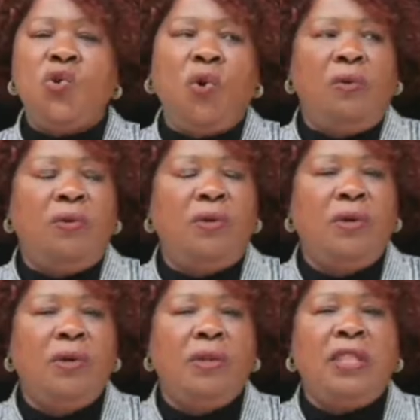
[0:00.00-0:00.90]
No,
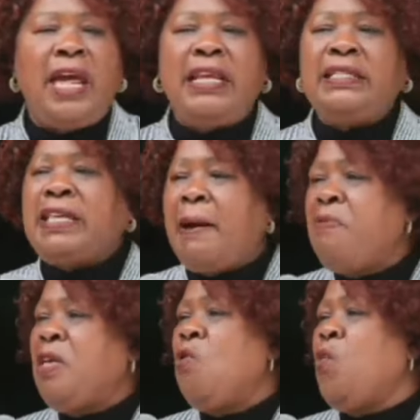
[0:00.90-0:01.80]
there is
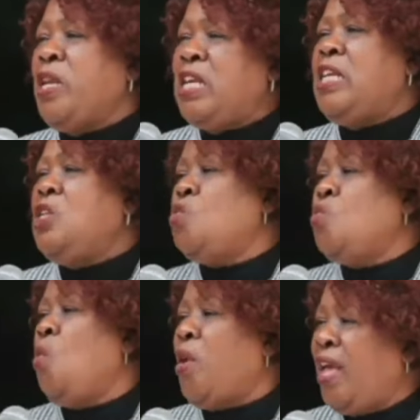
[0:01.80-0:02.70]
something we didn't
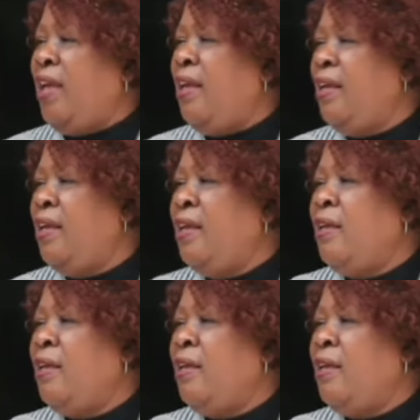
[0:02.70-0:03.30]
do okay.